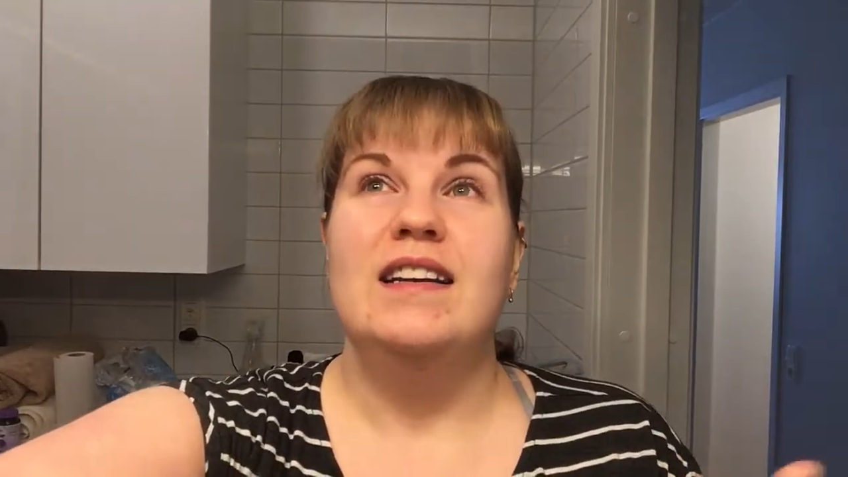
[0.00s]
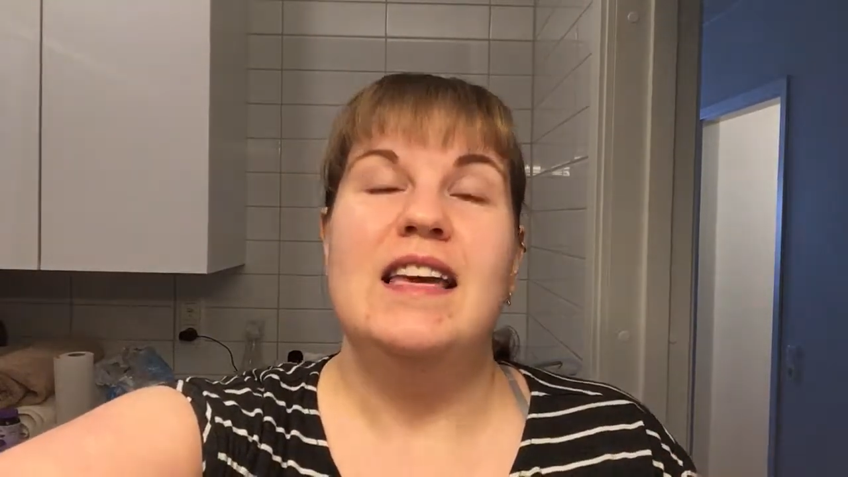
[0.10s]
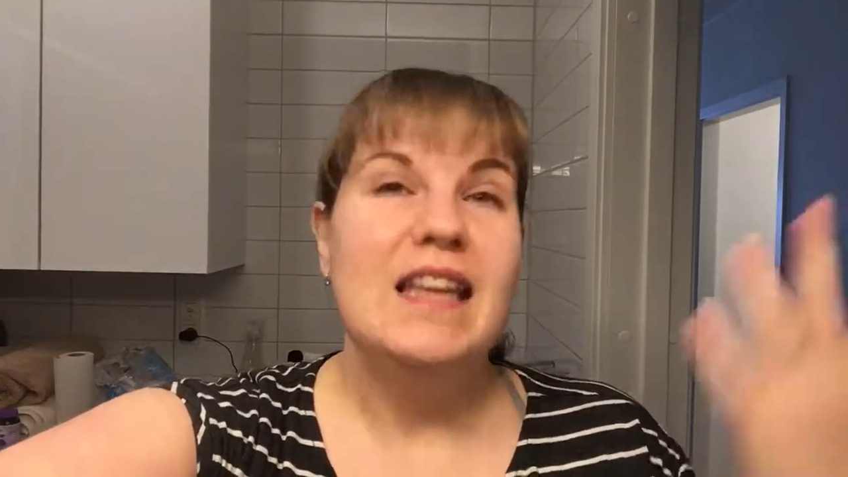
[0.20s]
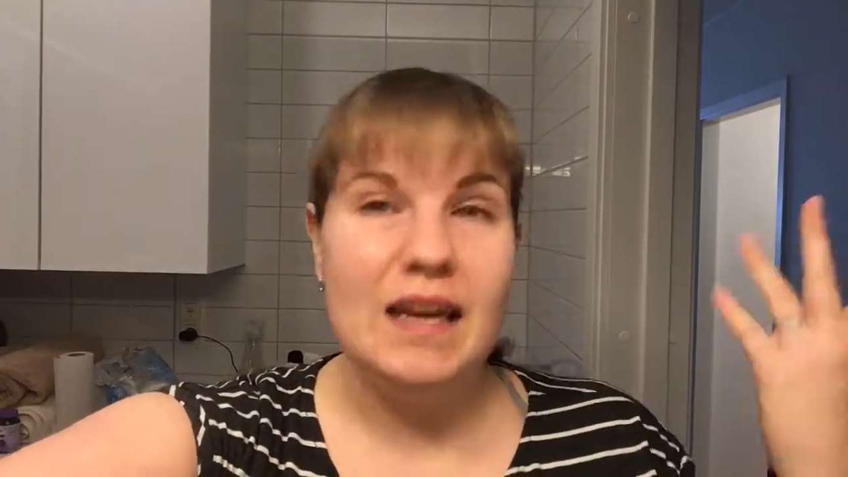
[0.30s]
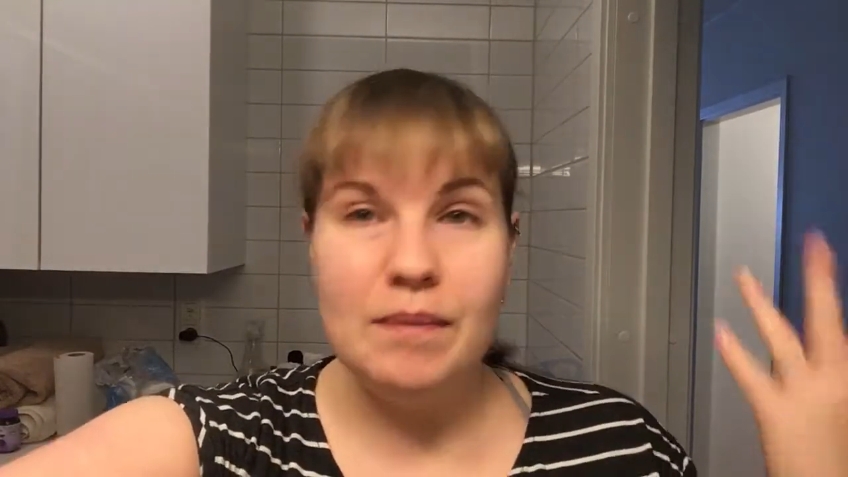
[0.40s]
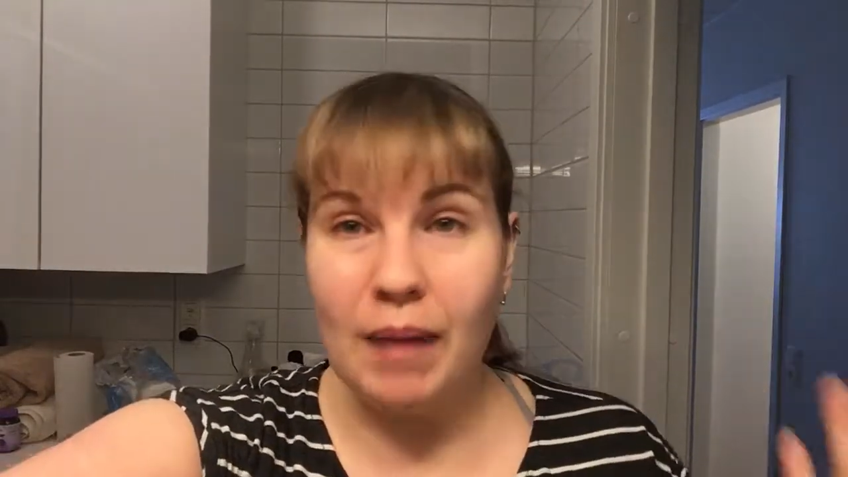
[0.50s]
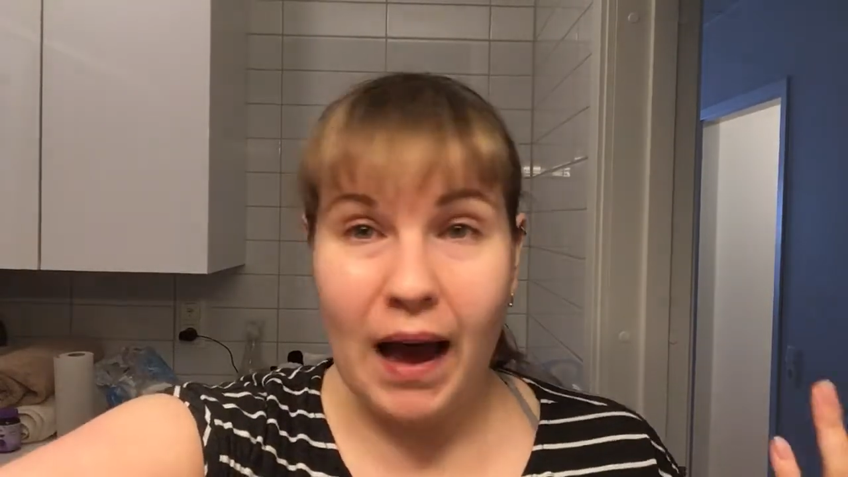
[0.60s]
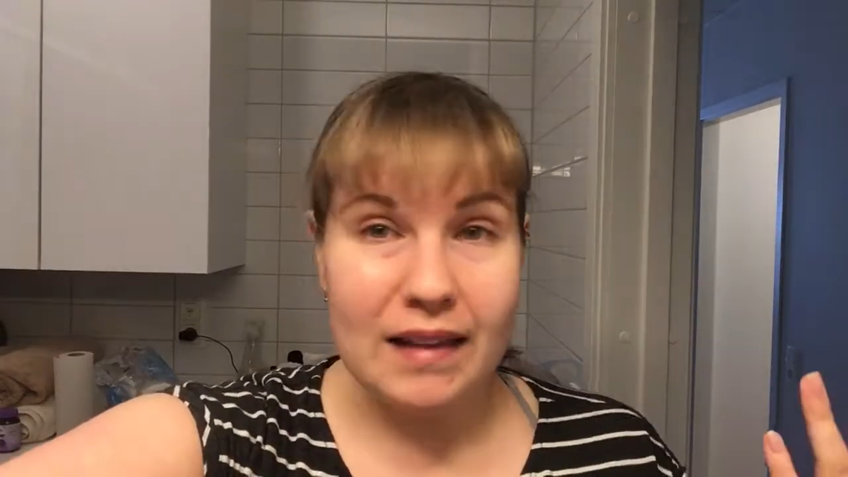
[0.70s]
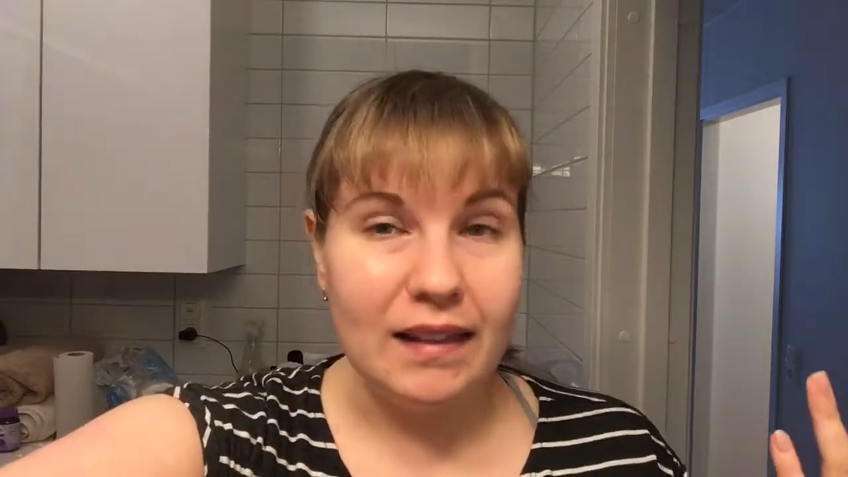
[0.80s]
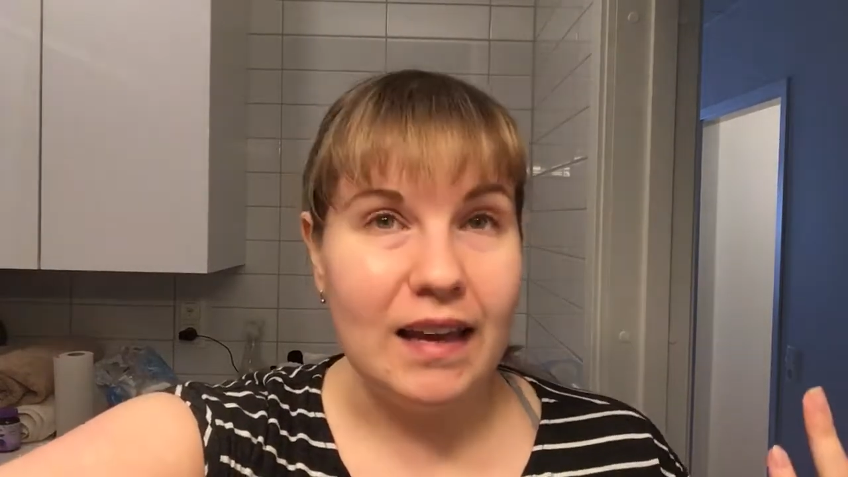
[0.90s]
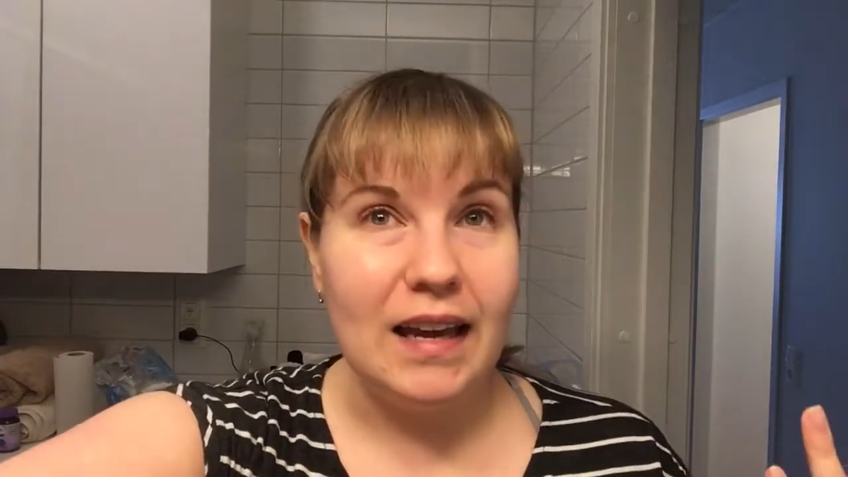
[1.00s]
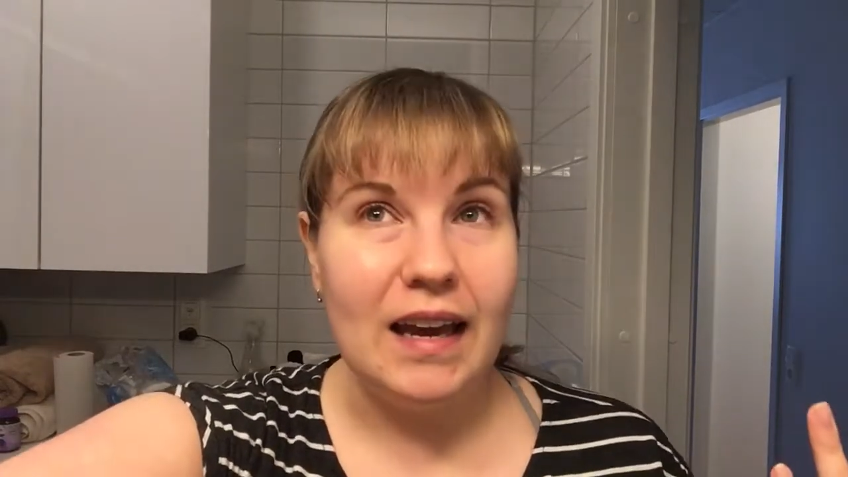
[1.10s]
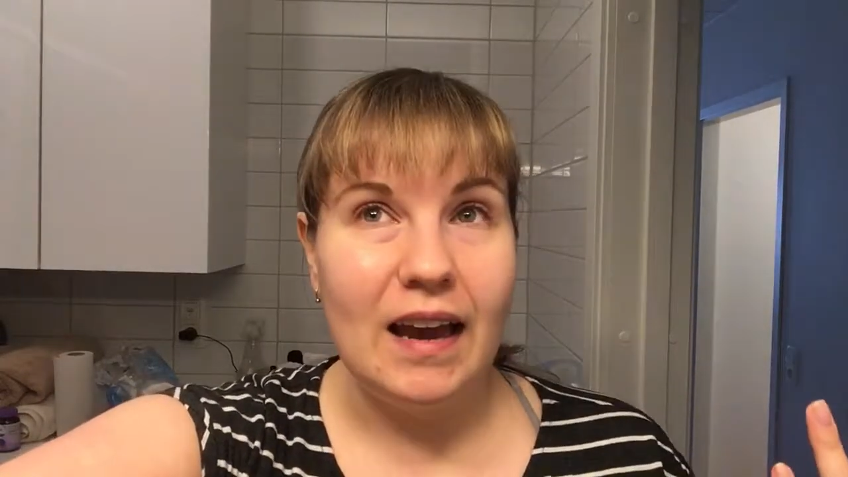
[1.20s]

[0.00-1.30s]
eating badly,